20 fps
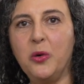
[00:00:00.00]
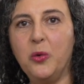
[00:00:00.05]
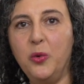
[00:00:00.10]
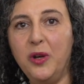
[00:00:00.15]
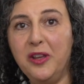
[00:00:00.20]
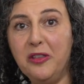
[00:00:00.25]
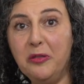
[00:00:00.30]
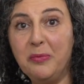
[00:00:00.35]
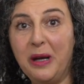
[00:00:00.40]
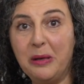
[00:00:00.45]

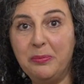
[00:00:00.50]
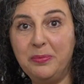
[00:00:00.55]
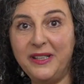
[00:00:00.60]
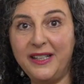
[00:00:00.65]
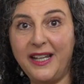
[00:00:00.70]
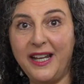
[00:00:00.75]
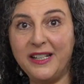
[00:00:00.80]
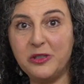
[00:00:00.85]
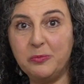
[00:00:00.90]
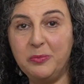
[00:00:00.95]
with my
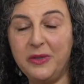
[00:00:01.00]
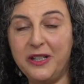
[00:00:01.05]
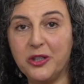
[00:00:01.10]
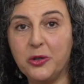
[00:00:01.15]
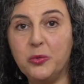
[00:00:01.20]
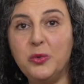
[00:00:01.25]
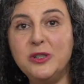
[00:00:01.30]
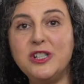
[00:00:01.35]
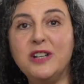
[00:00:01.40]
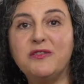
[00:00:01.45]
pH
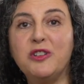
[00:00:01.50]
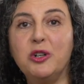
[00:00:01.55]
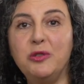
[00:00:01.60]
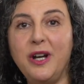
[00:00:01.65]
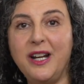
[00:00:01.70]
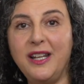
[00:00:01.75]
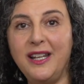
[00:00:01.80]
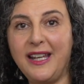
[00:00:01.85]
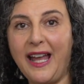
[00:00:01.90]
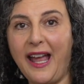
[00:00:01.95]
meter, which I've
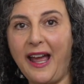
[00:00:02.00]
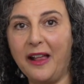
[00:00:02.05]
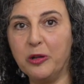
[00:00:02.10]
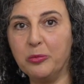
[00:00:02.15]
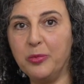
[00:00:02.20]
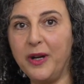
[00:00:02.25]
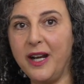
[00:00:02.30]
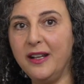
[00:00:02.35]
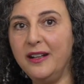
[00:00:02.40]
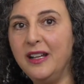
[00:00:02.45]
already
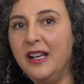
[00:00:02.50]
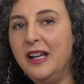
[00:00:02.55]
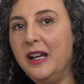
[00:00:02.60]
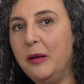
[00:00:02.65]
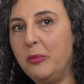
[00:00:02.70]
calibrated.